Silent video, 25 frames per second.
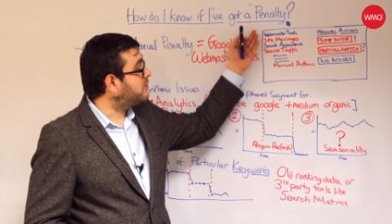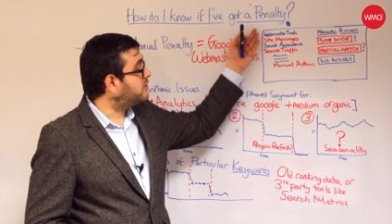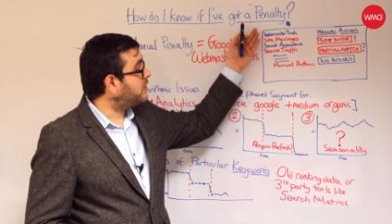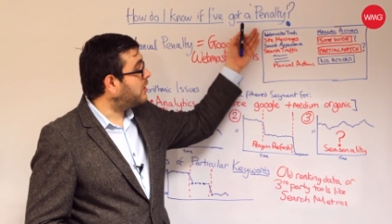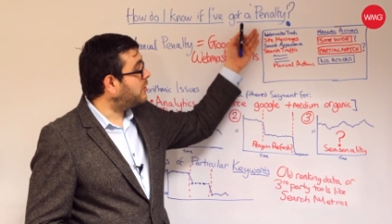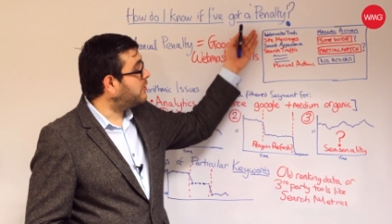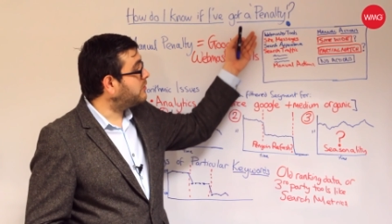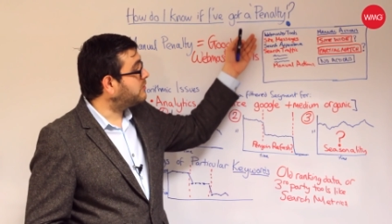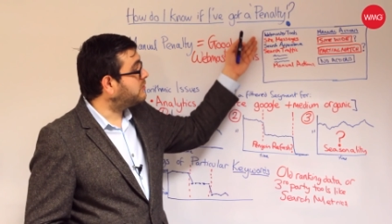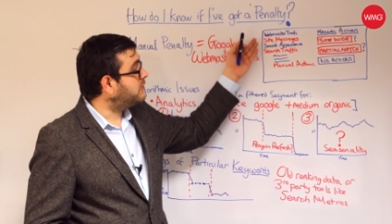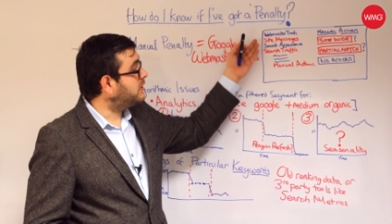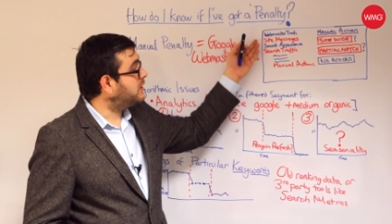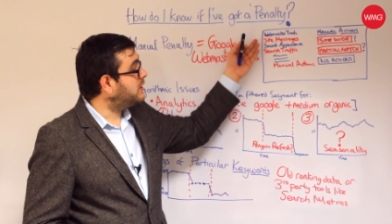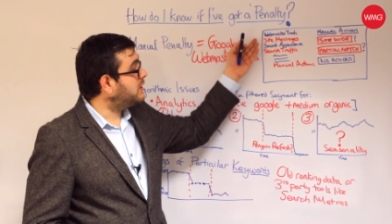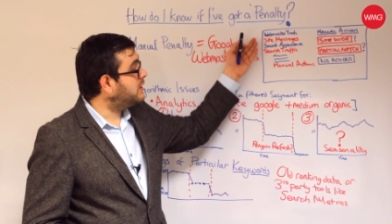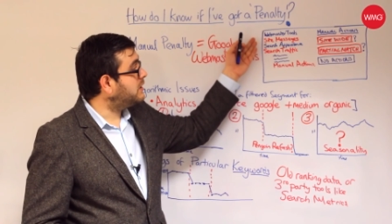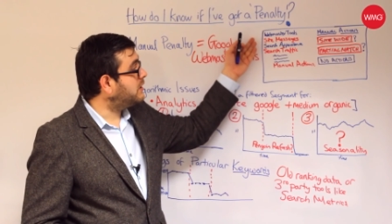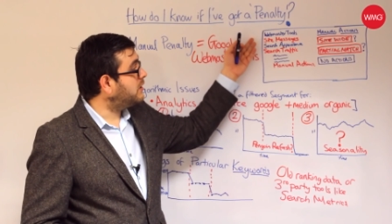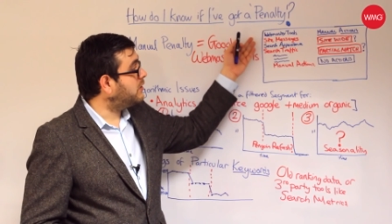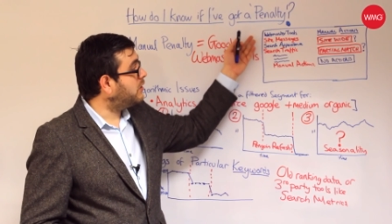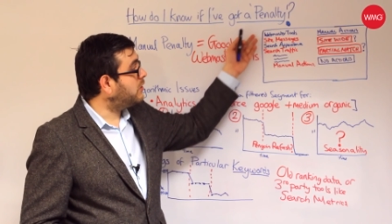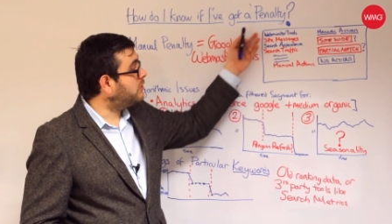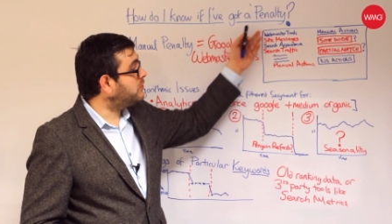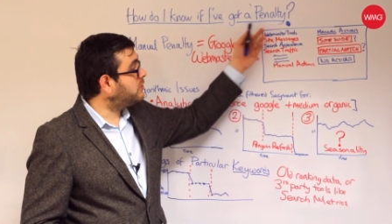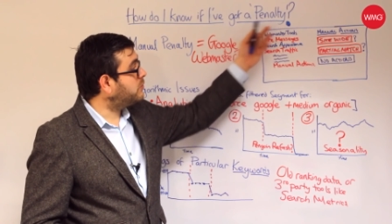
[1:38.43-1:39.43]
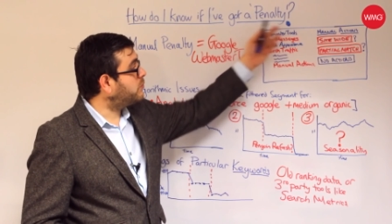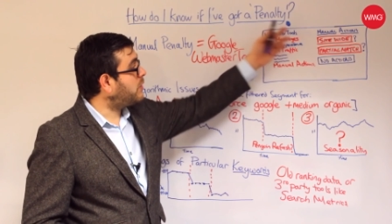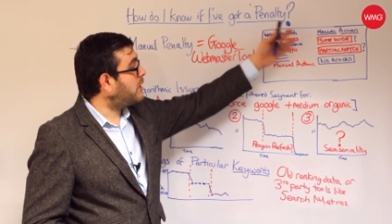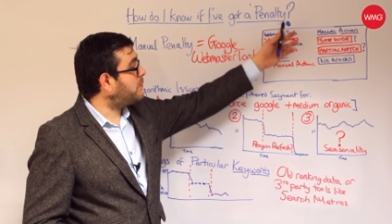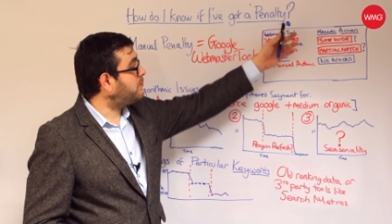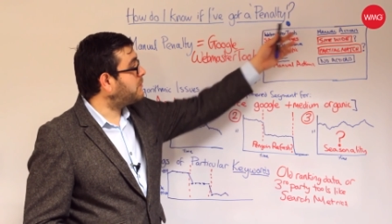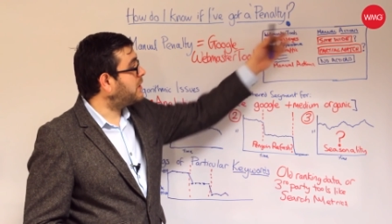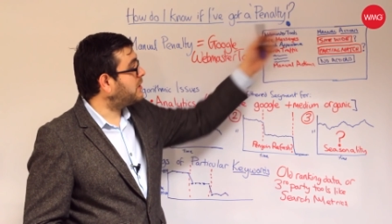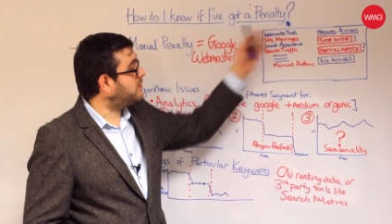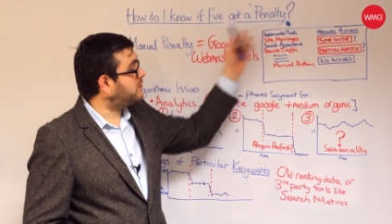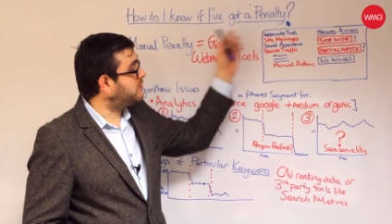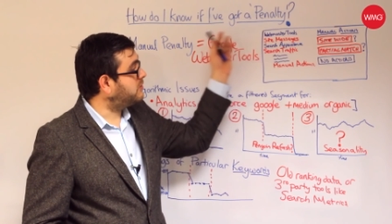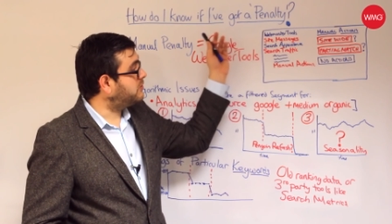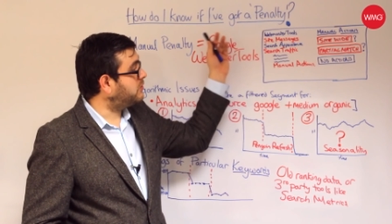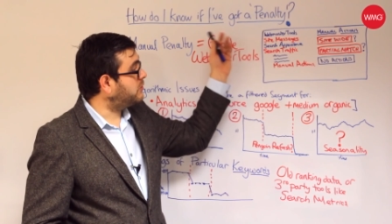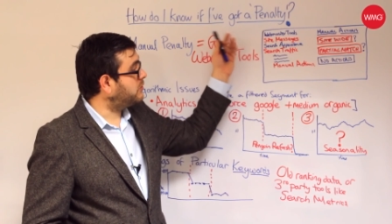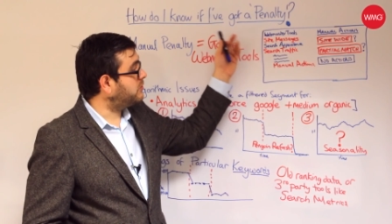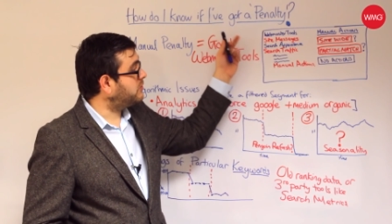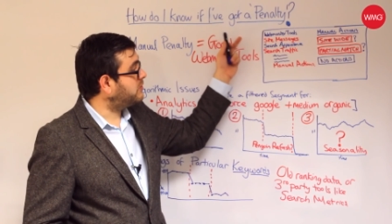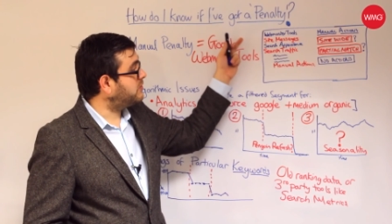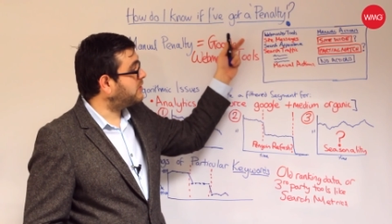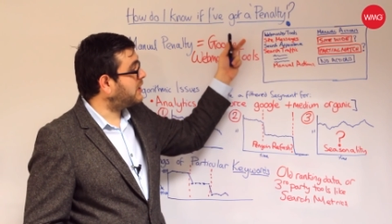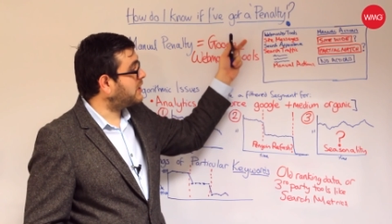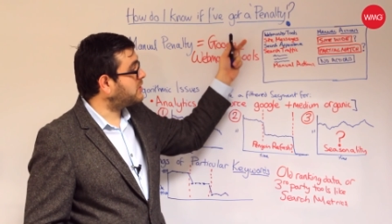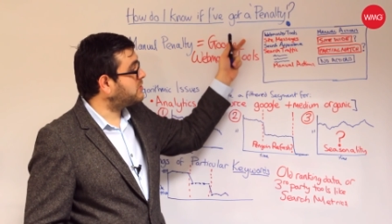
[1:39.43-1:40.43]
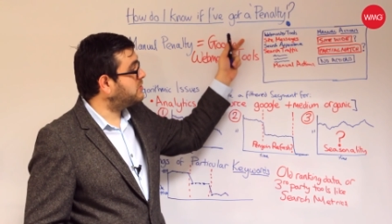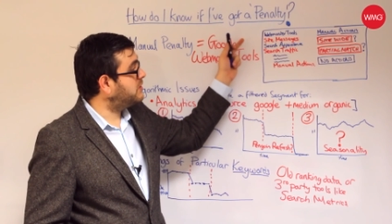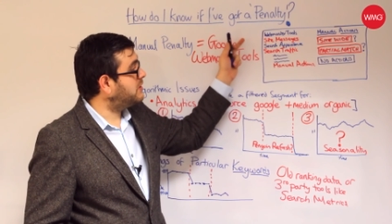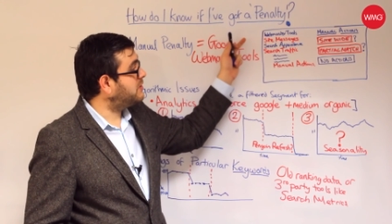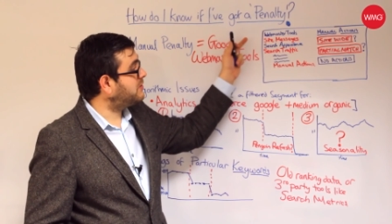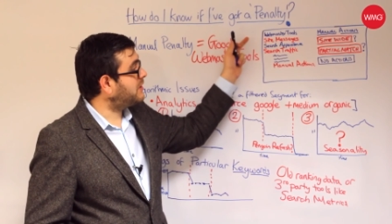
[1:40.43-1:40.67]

So it's under Webmaster Tools and section,